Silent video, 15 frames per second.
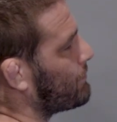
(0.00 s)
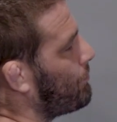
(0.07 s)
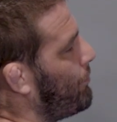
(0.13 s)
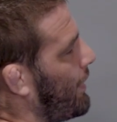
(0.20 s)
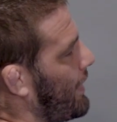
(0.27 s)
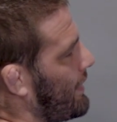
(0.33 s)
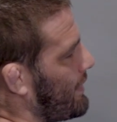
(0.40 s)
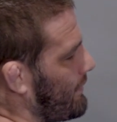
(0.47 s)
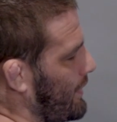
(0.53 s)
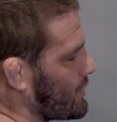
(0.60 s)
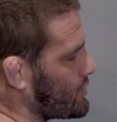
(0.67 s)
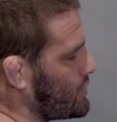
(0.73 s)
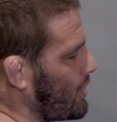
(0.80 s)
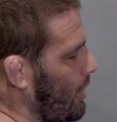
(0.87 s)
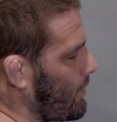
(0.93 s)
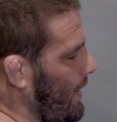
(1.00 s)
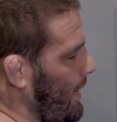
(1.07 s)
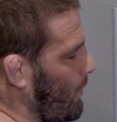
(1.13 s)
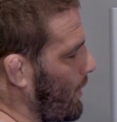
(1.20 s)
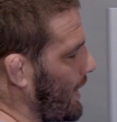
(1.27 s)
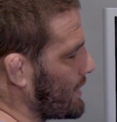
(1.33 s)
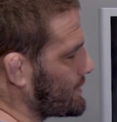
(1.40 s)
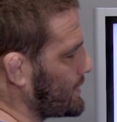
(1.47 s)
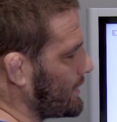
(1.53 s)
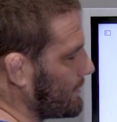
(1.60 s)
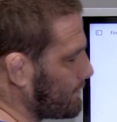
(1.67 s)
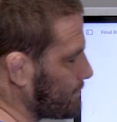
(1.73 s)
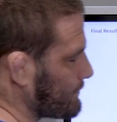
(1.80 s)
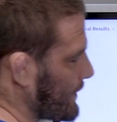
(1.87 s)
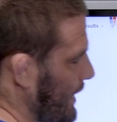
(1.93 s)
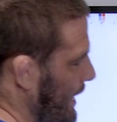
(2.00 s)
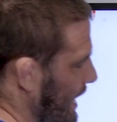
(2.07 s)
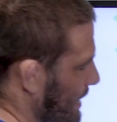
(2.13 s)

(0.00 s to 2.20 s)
but there's no newaza, and